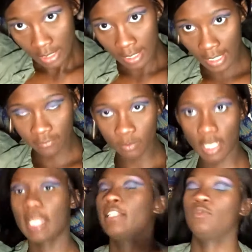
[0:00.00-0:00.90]
and after my
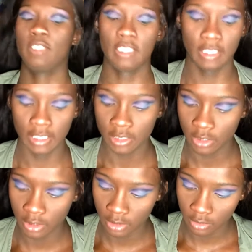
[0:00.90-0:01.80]
eyes we can get
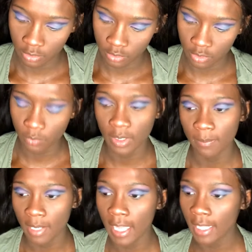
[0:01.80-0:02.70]
to doing
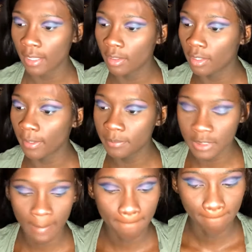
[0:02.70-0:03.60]
my
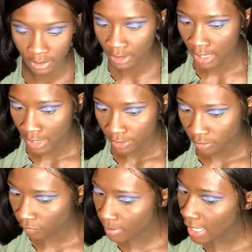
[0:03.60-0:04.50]
lips.
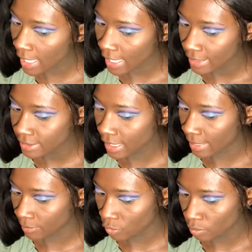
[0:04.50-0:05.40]
So for my eyes,
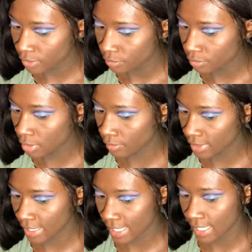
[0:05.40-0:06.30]
I'm going to go
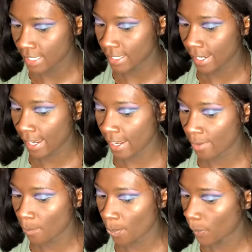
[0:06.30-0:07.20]
ahead
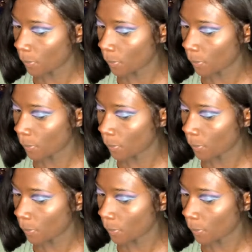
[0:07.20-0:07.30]
and